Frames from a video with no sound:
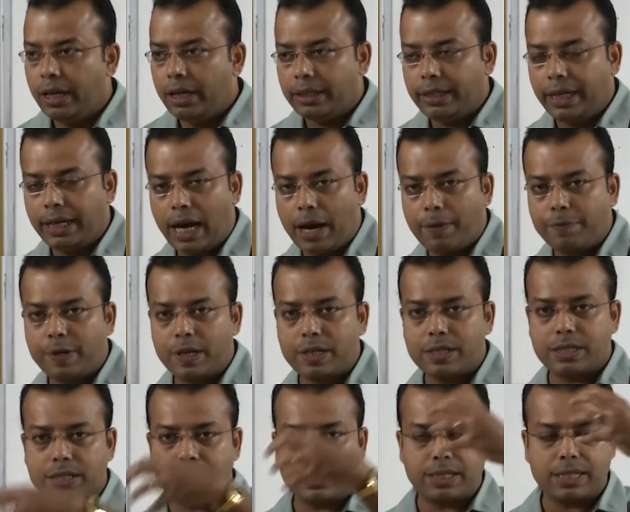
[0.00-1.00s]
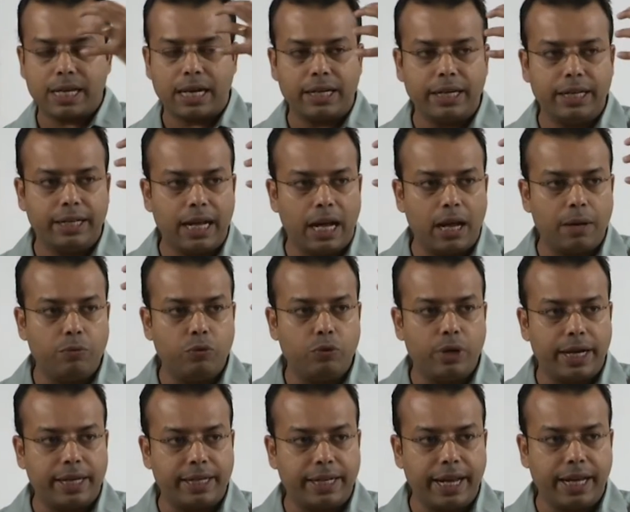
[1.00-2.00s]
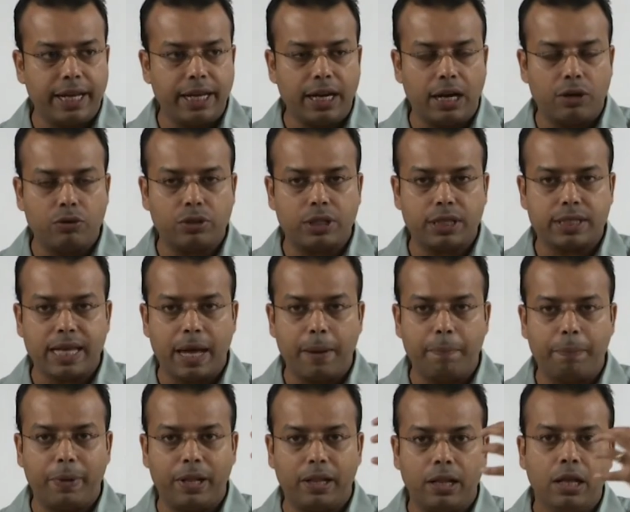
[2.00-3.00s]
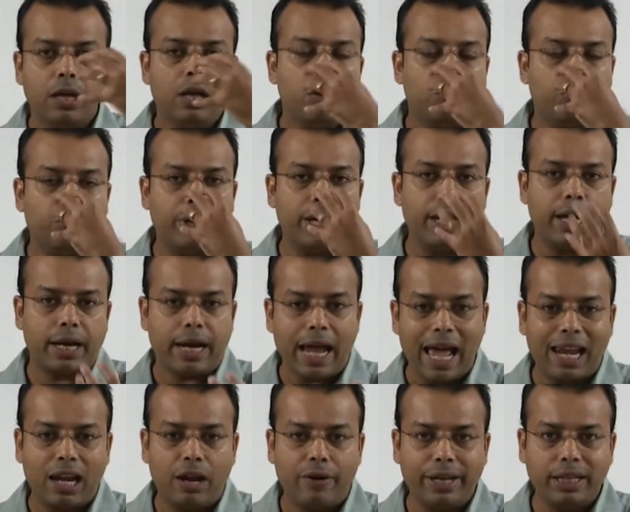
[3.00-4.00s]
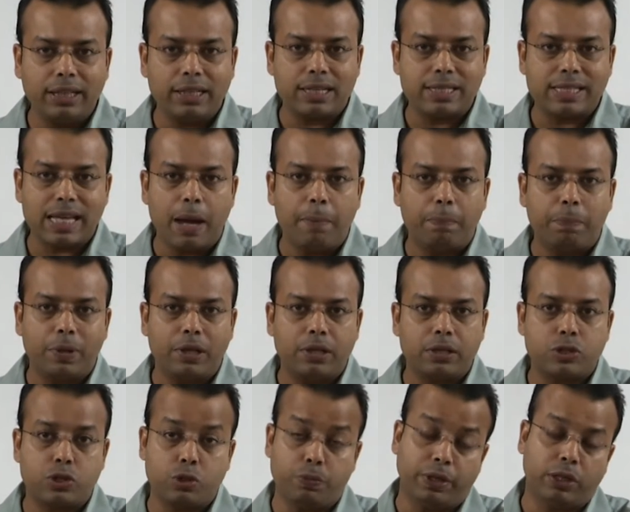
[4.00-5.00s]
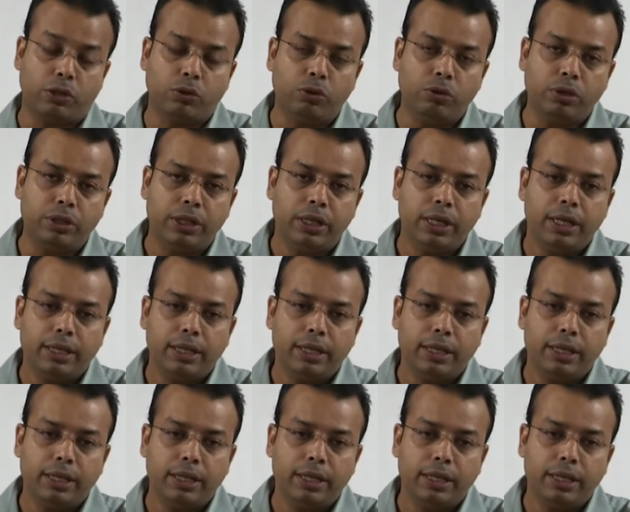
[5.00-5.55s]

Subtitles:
then after certain time we are taking out the sample, we are allowing that sample to be cooled,